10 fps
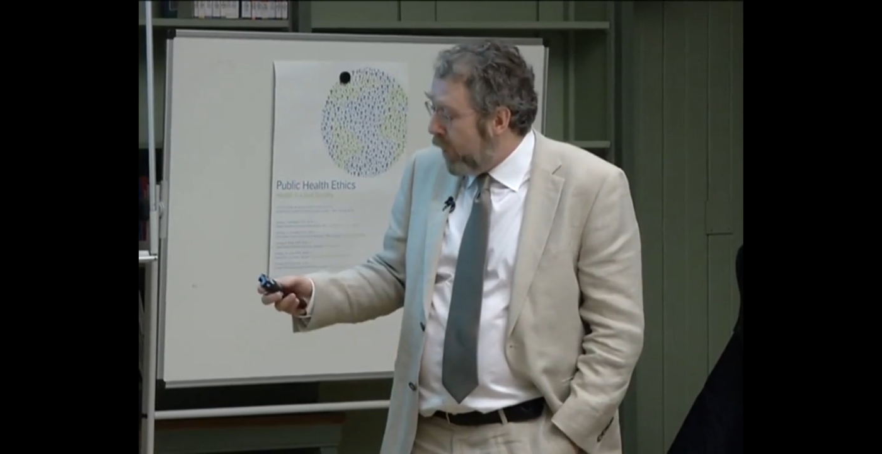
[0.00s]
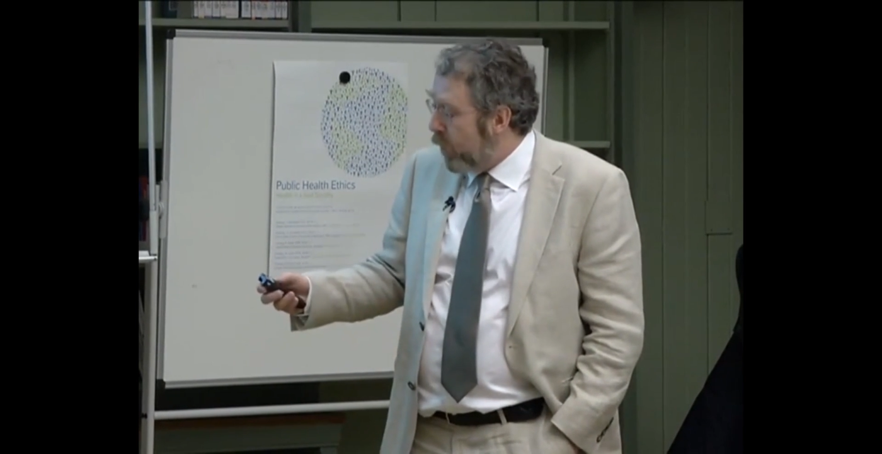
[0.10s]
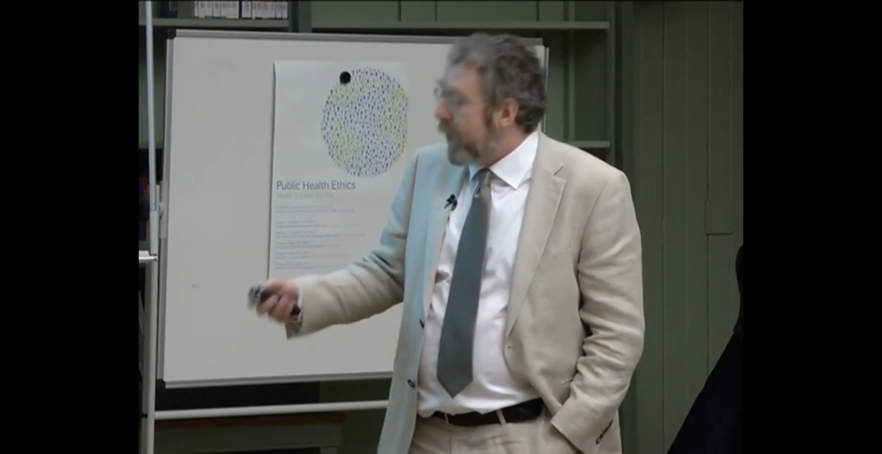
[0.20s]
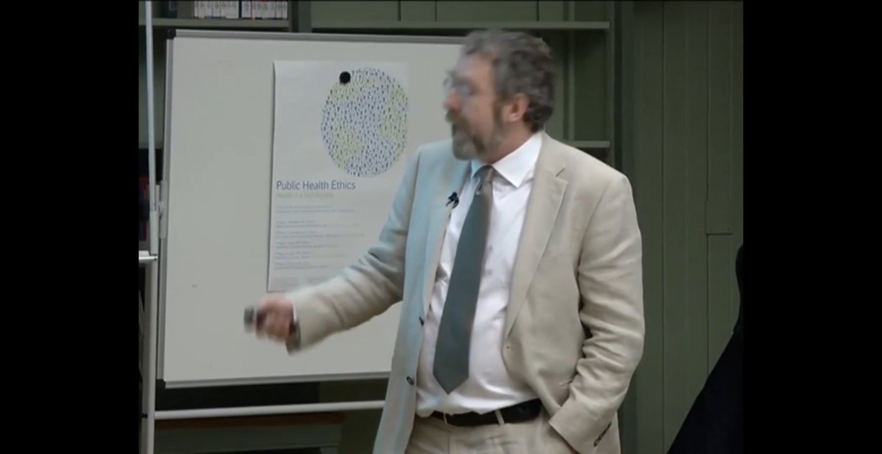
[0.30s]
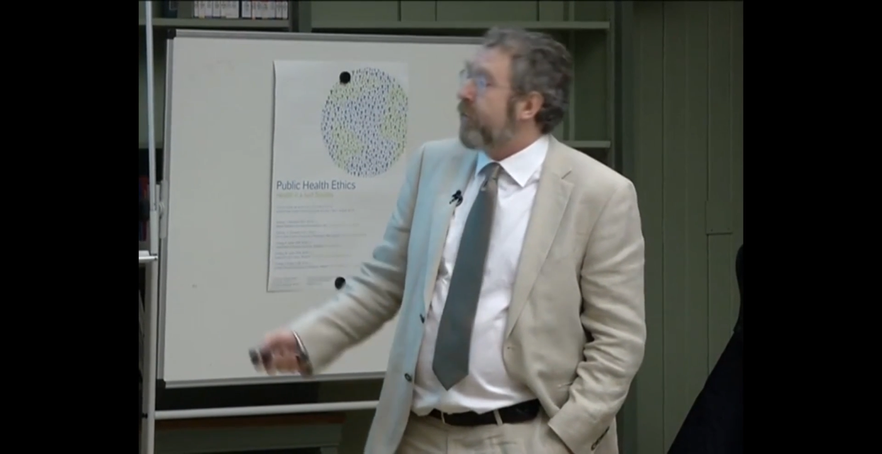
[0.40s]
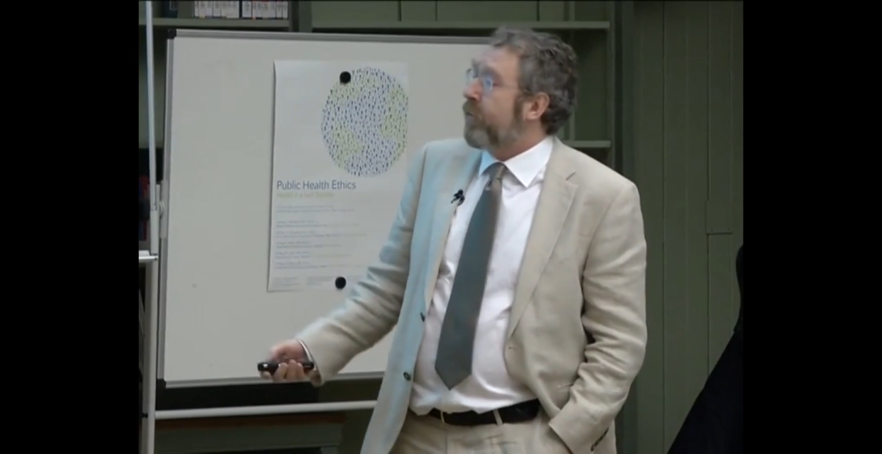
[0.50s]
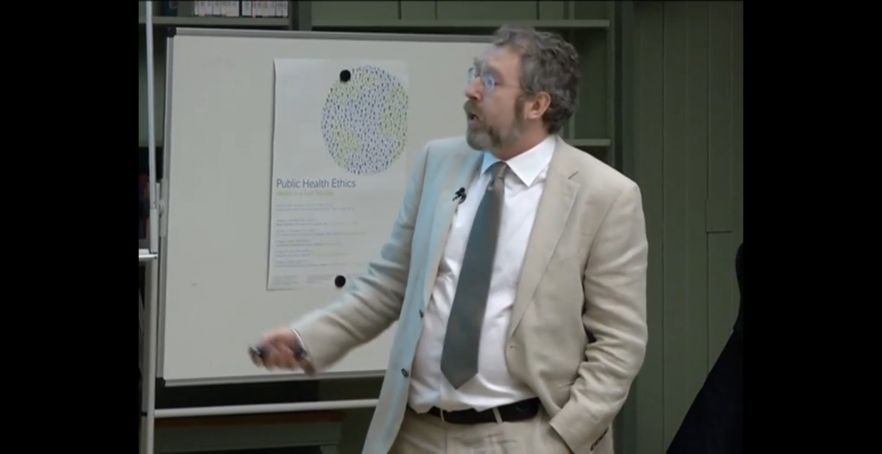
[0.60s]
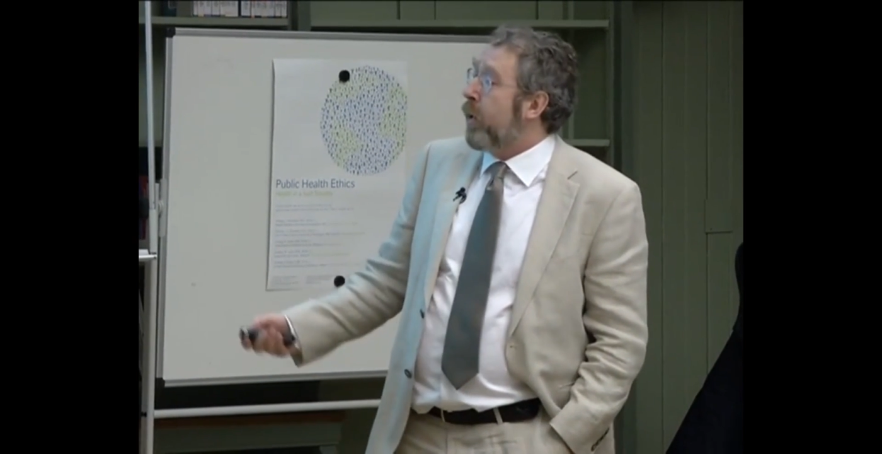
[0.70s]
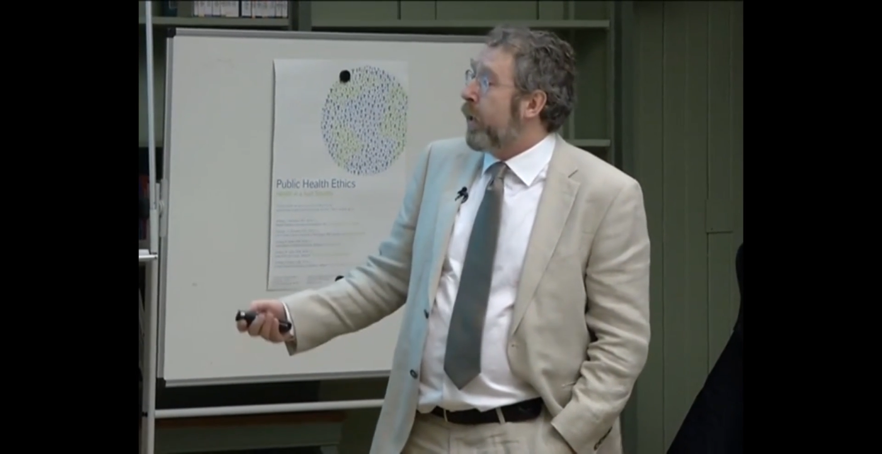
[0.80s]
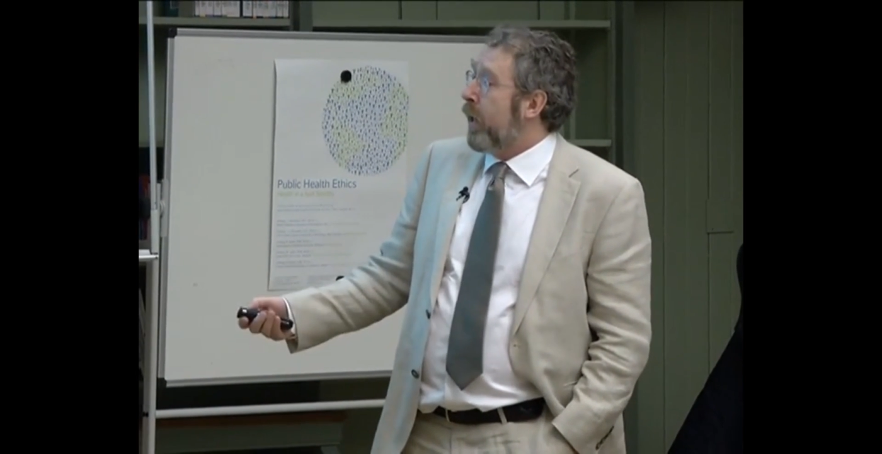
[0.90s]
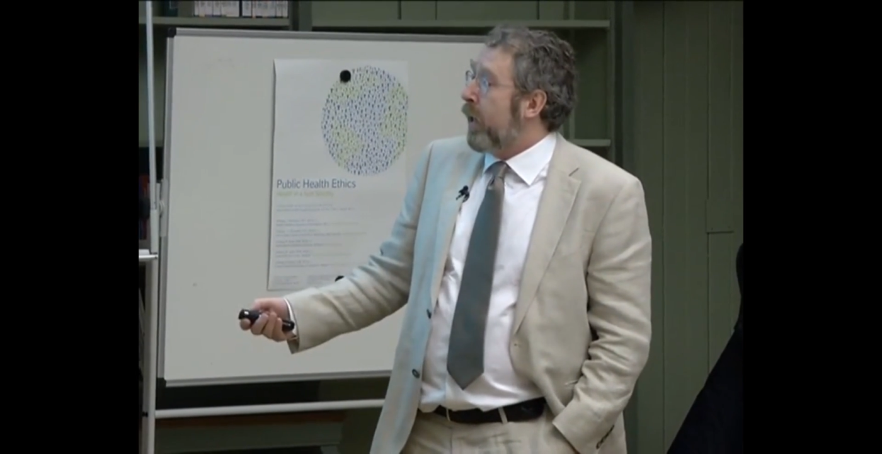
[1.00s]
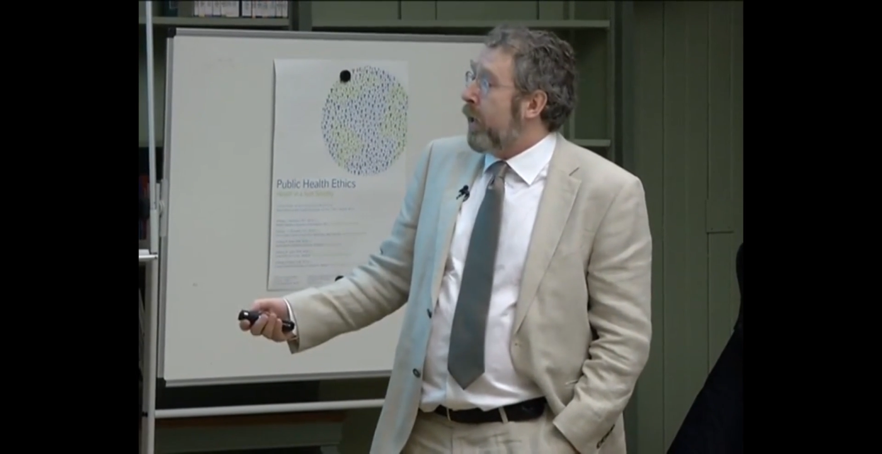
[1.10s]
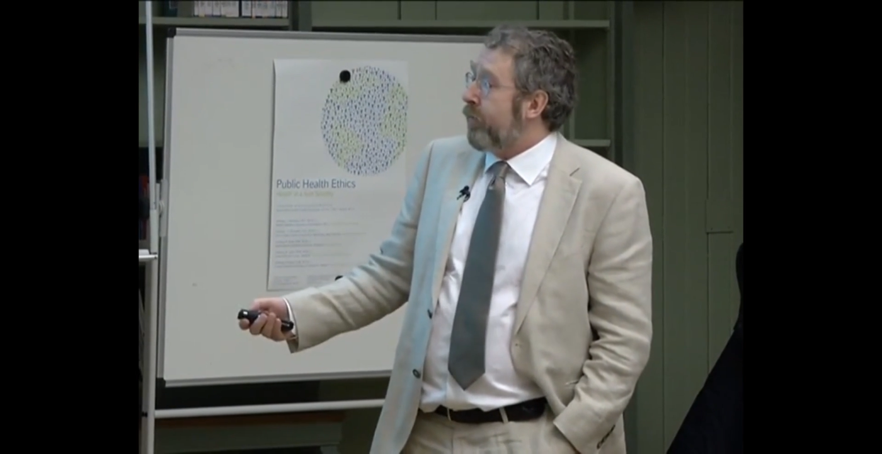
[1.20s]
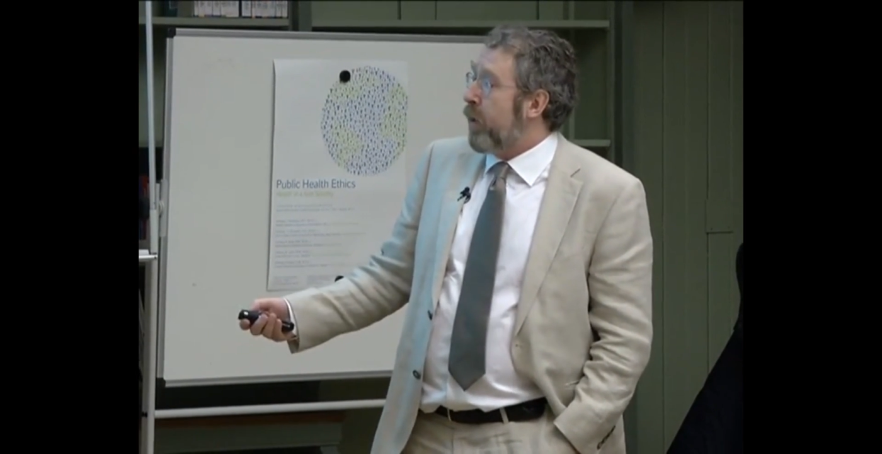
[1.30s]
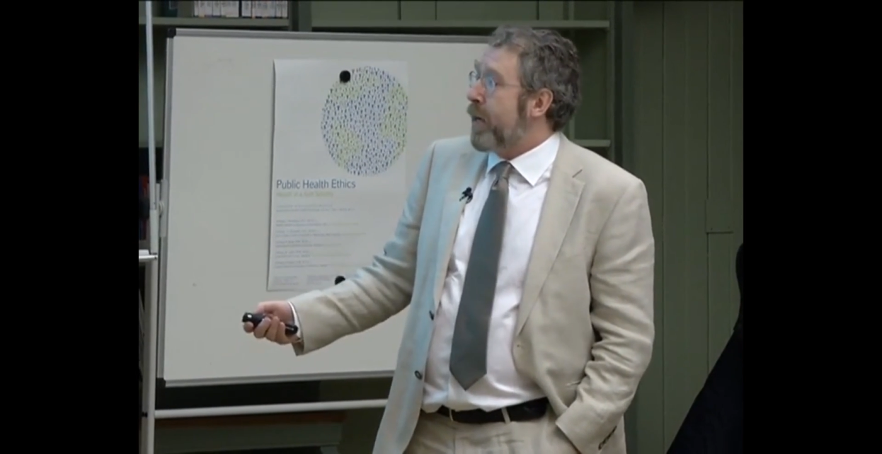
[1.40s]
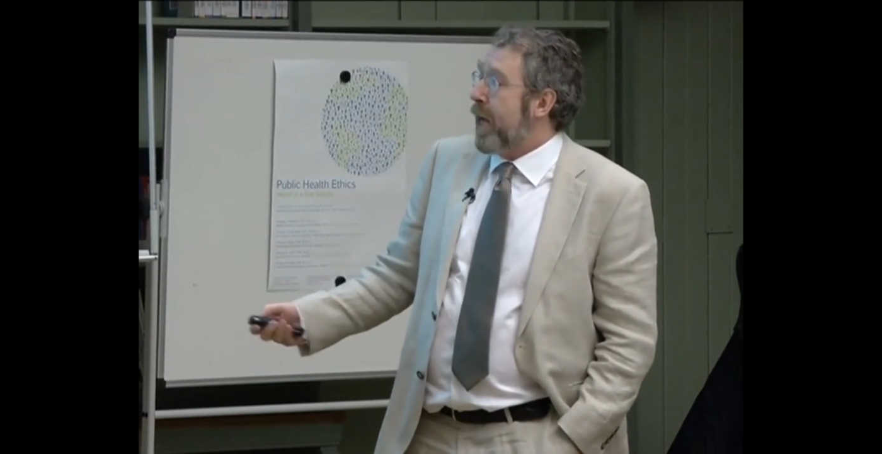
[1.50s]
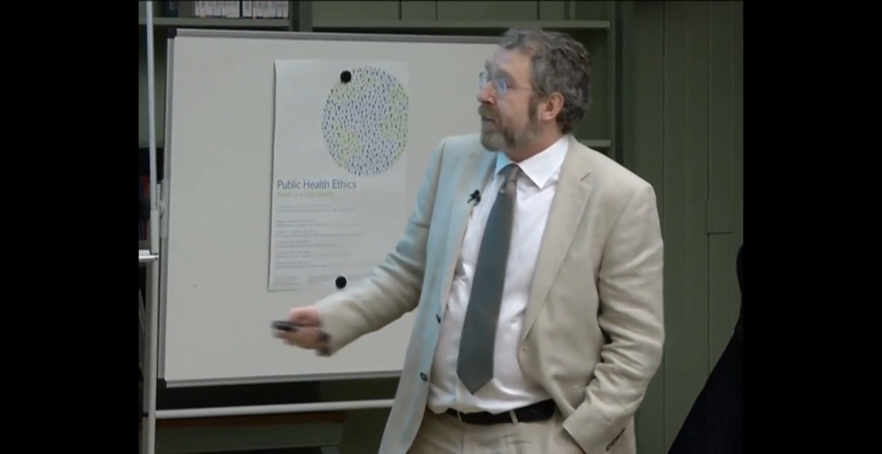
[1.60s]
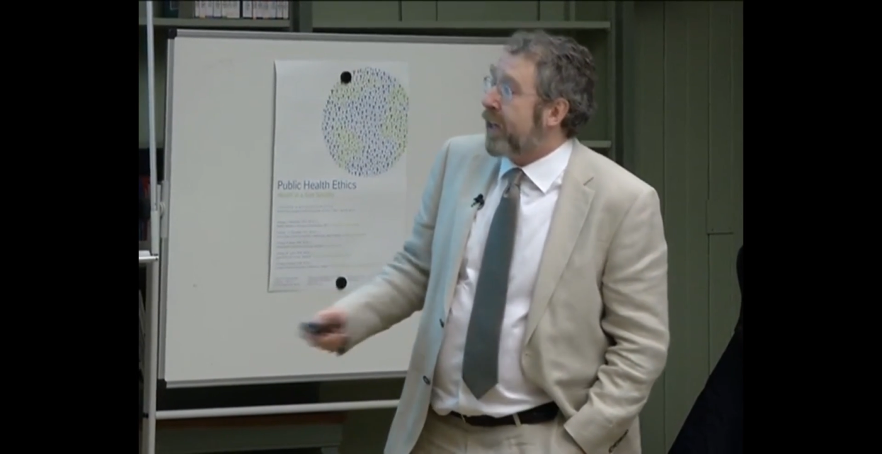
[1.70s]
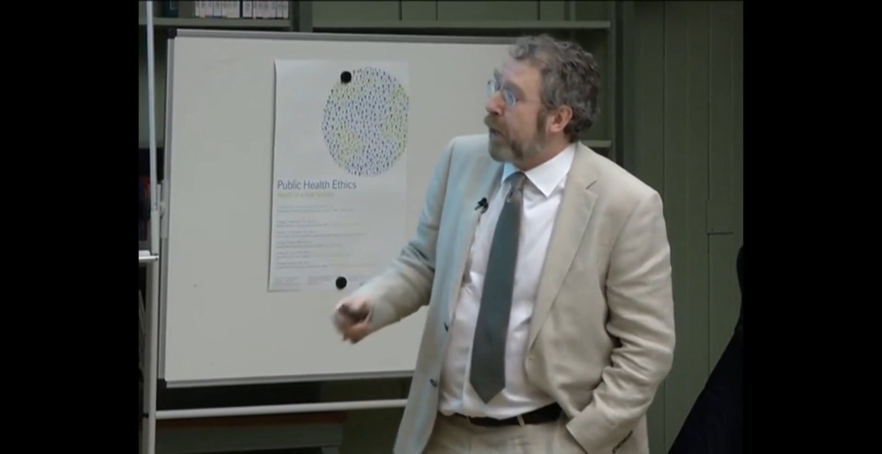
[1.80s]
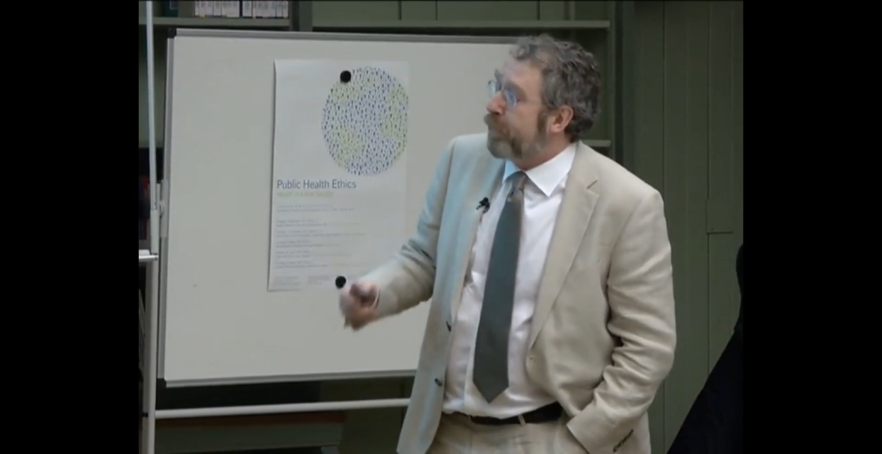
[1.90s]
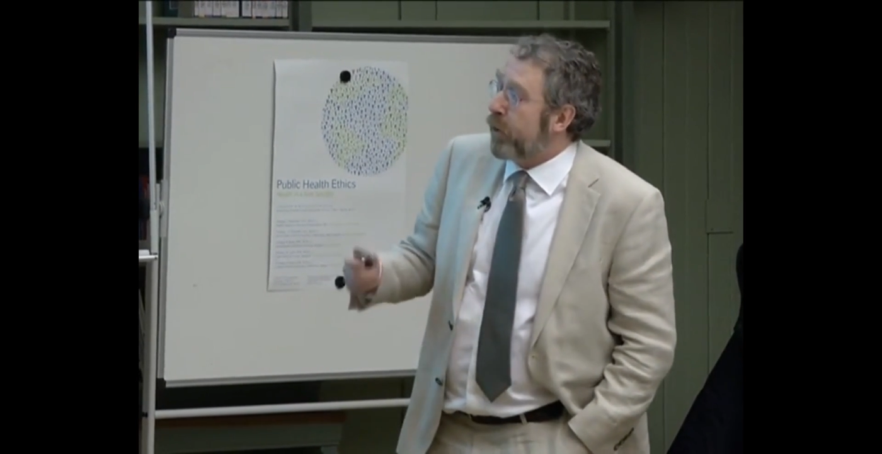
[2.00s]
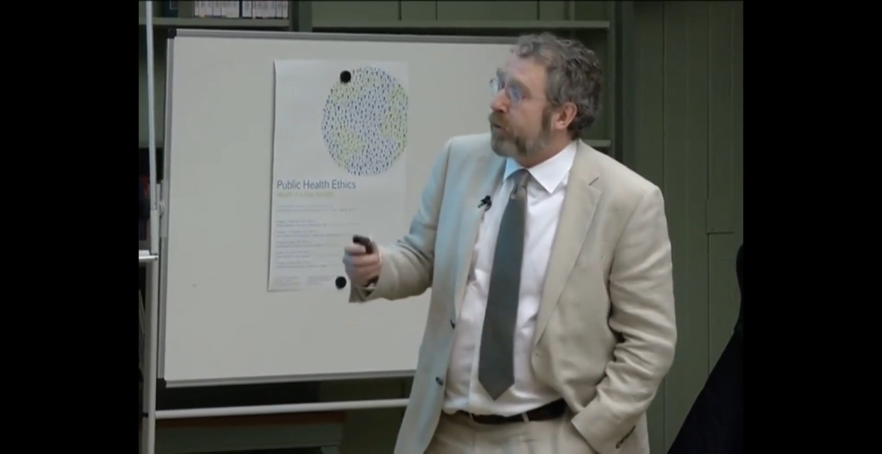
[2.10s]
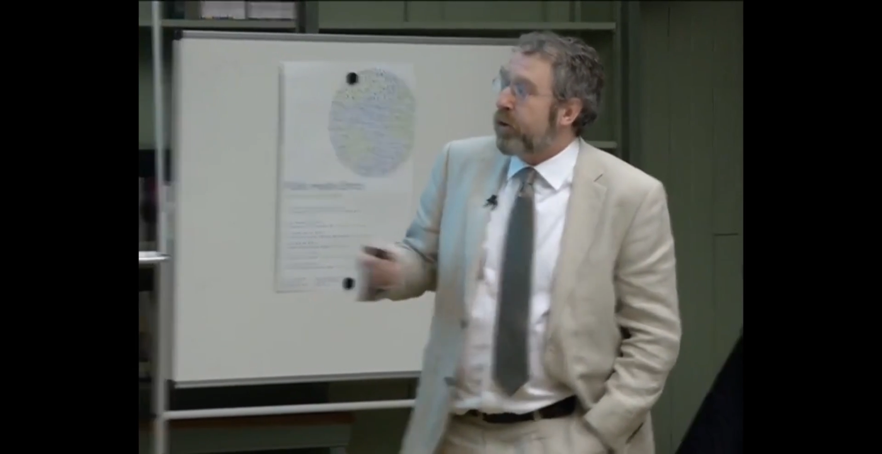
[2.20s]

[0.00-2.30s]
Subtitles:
Okay, so from an ethical point,